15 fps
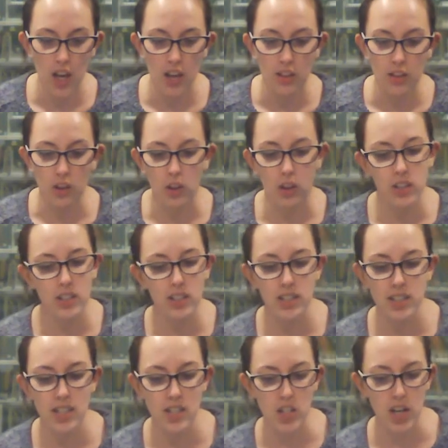The courses
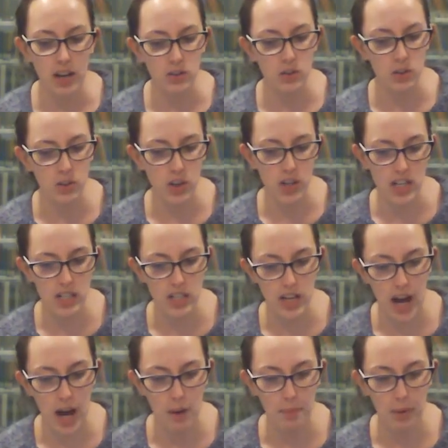teach how to create an
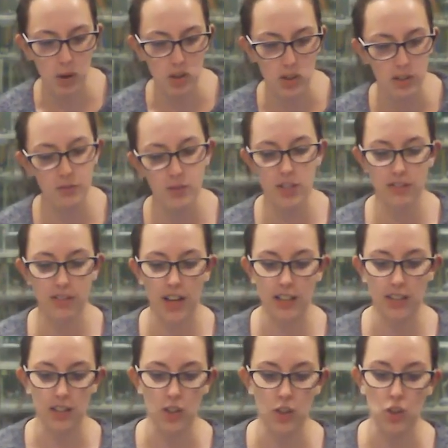app on different
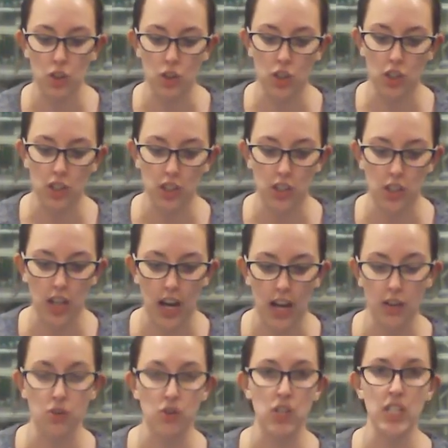devices such as
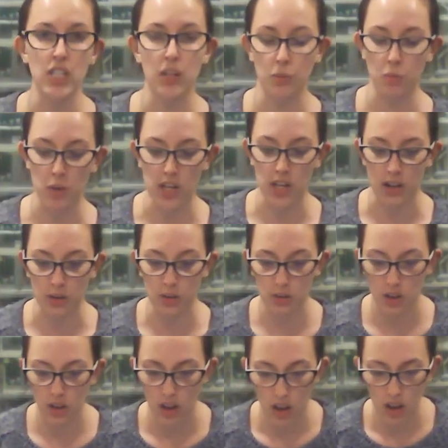Android and Windows.
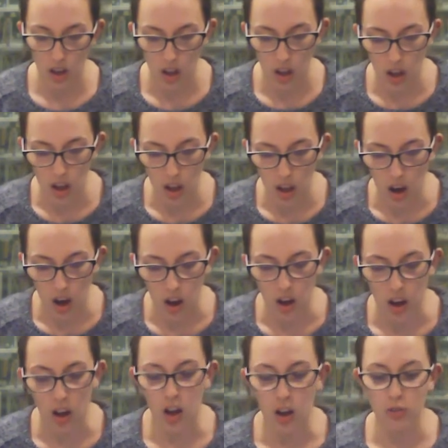
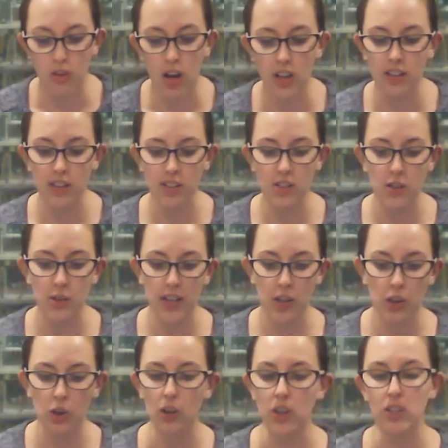Rather than doing a
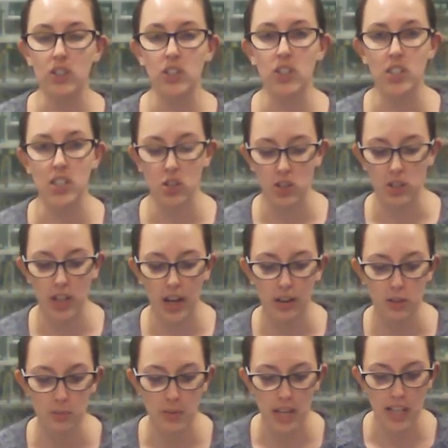course to teach us how
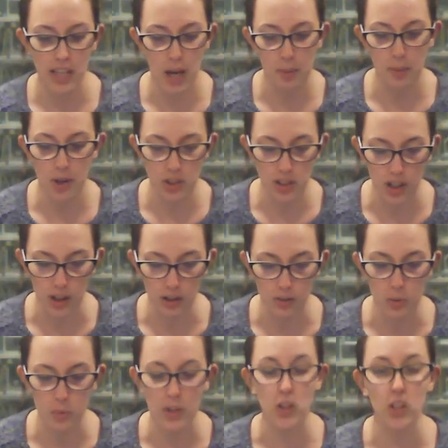to make the app
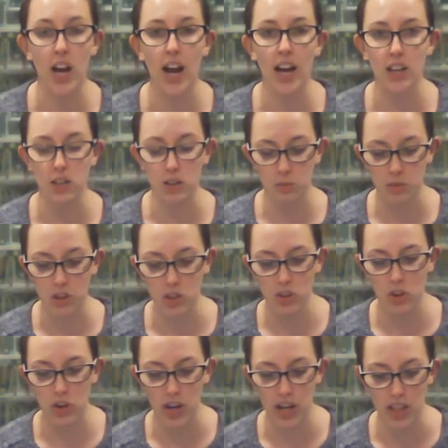ourselves, we could hire someone to
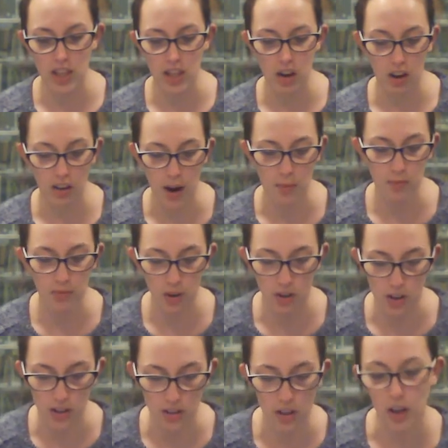create our app for
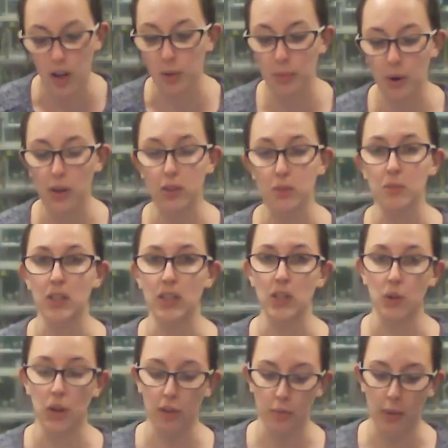us at approximately
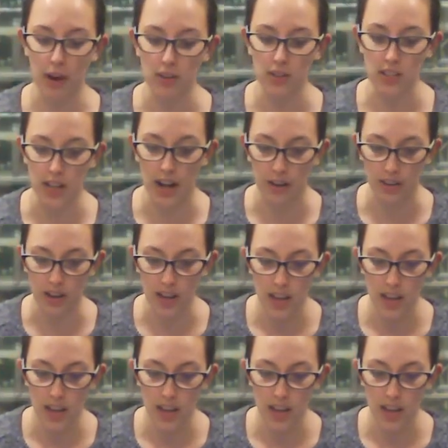£12 an hour.